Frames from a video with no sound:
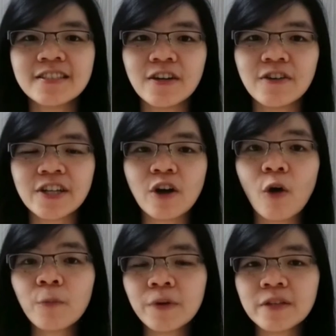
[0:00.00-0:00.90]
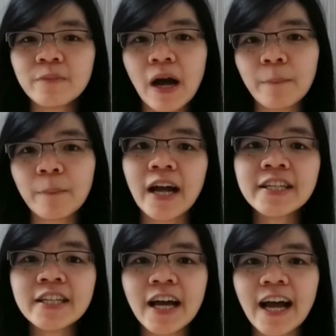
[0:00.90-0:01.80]
So it opened my mind,
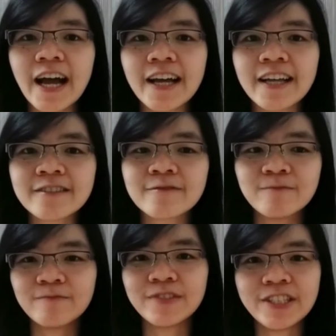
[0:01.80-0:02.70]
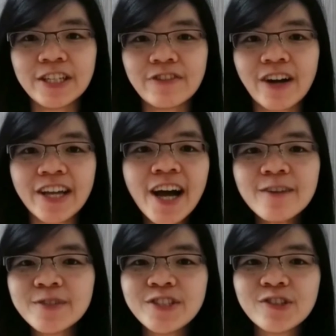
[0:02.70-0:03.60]
and here I
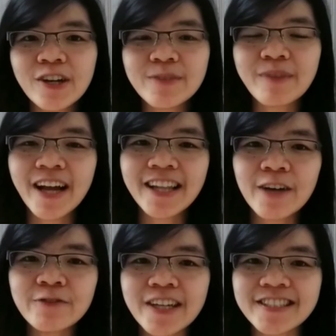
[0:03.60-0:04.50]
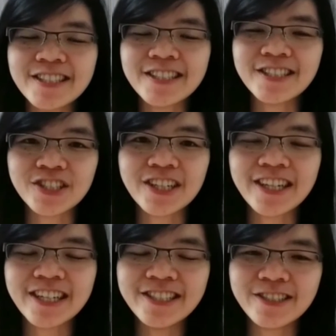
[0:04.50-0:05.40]
am enjoying my life as a teacher
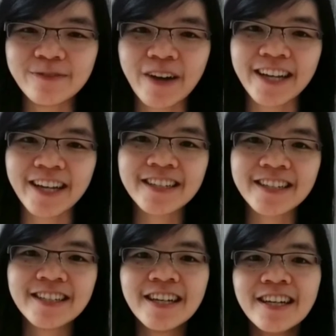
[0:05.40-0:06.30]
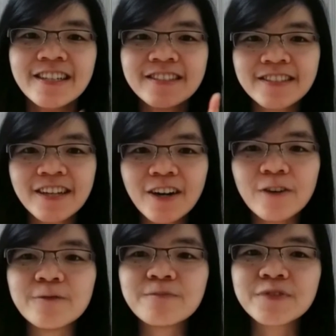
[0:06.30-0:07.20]
in Japan.
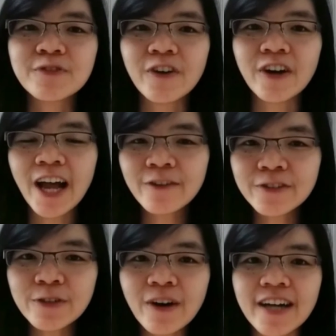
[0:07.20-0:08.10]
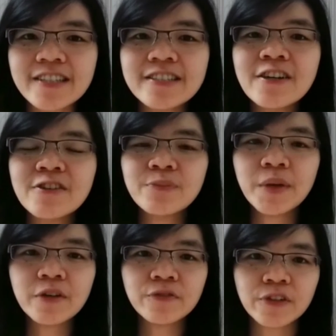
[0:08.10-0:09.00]
So for everyone, don't be
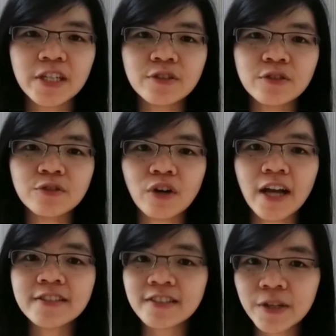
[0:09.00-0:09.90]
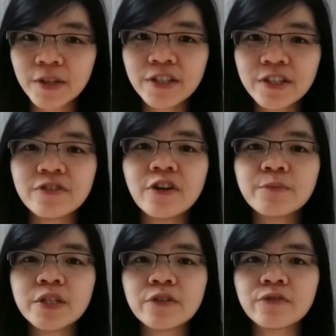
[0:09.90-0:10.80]
afraid to try something new. Don't
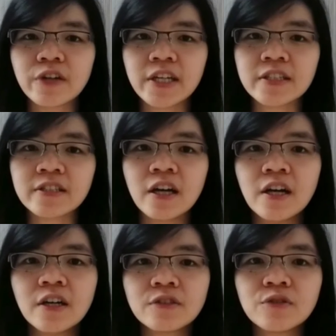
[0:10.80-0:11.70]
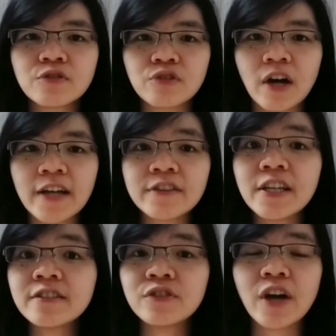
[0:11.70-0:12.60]
be afraid to try
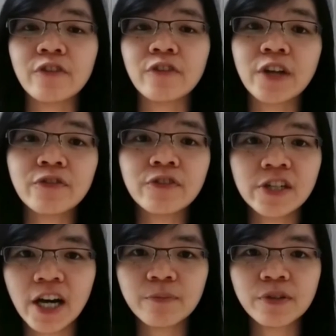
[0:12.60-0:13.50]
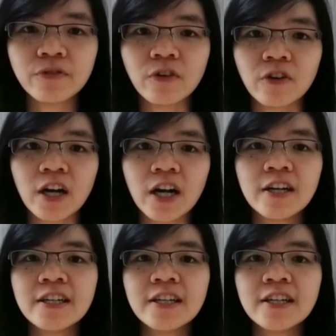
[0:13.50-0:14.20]
things you have never done before.